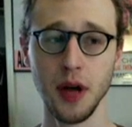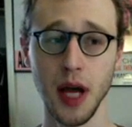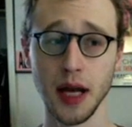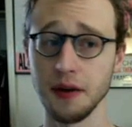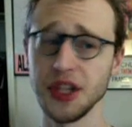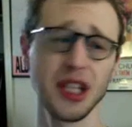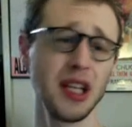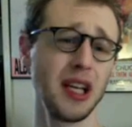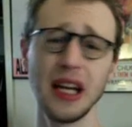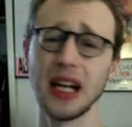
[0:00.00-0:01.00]
and I was just
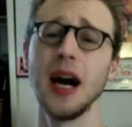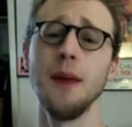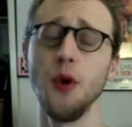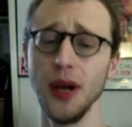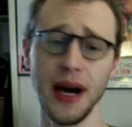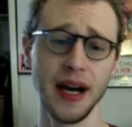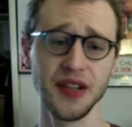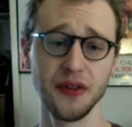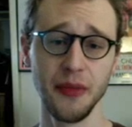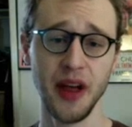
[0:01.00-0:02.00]
going to get a couple
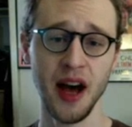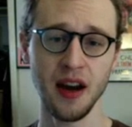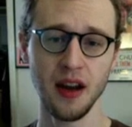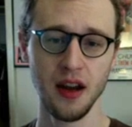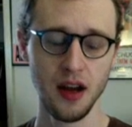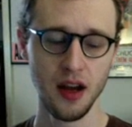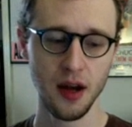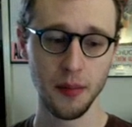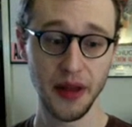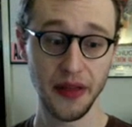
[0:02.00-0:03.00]
lines from that
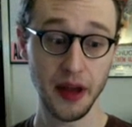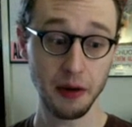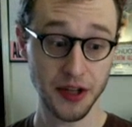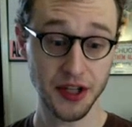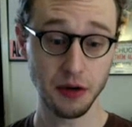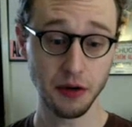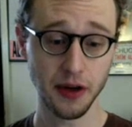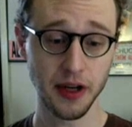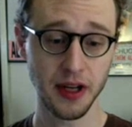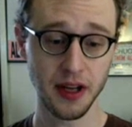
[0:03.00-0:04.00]
but they were so
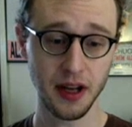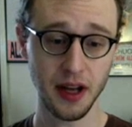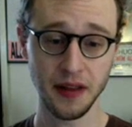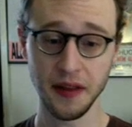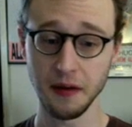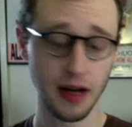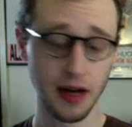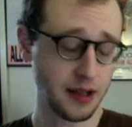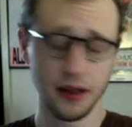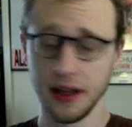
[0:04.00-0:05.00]
good, and they were
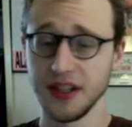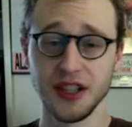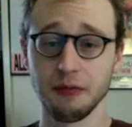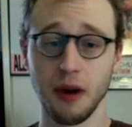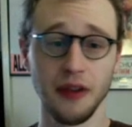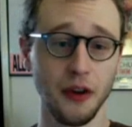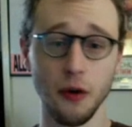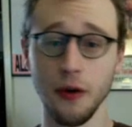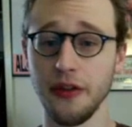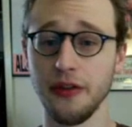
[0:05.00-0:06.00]
like, let's just run the
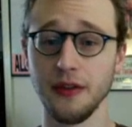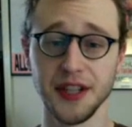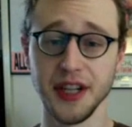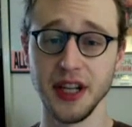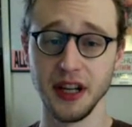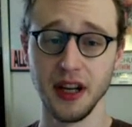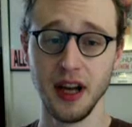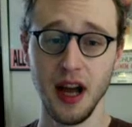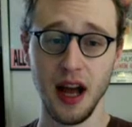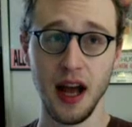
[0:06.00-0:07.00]
whole scene,
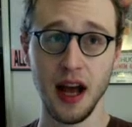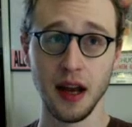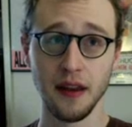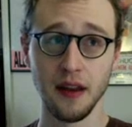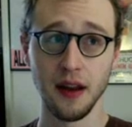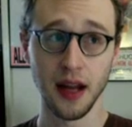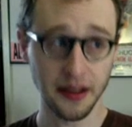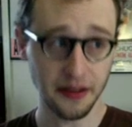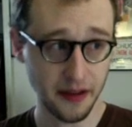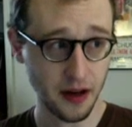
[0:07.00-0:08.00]
and
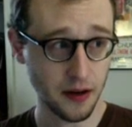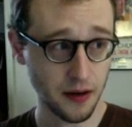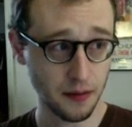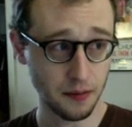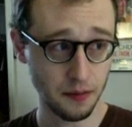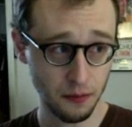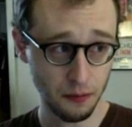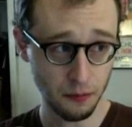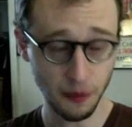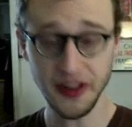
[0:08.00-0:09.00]
like their
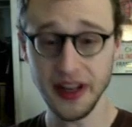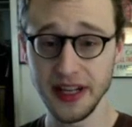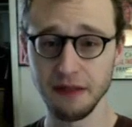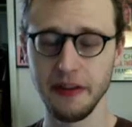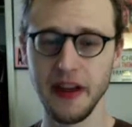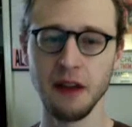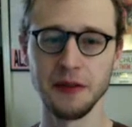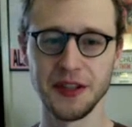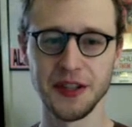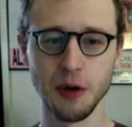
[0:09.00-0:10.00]
what they did with that
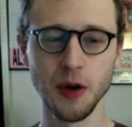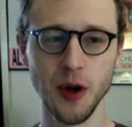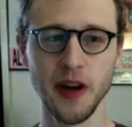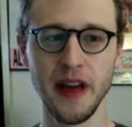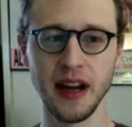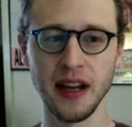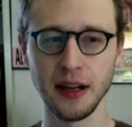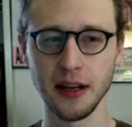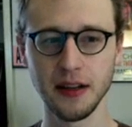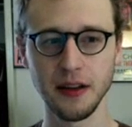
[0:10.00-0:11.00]
was so good that
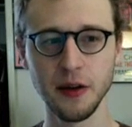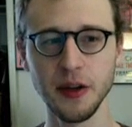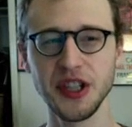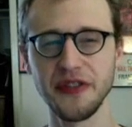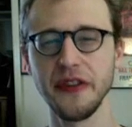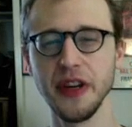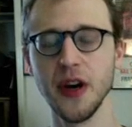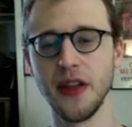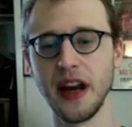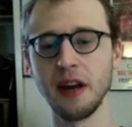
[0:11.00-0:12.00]
it you could just
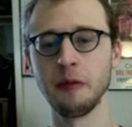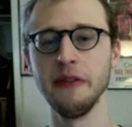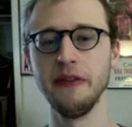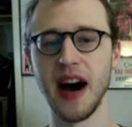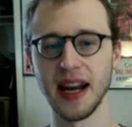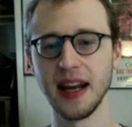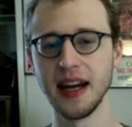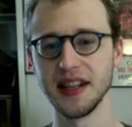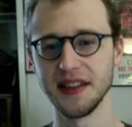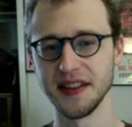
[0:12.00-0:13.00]
feel that it
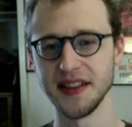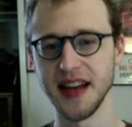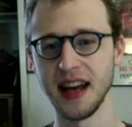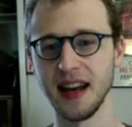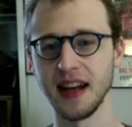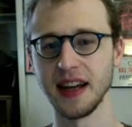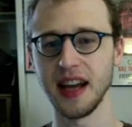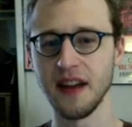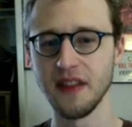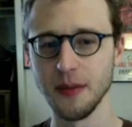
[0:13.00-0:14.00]
revitalized the set.
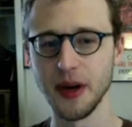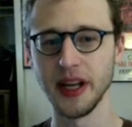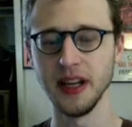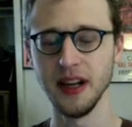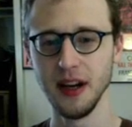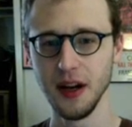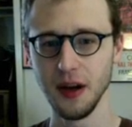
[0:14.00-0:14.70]
Like everybody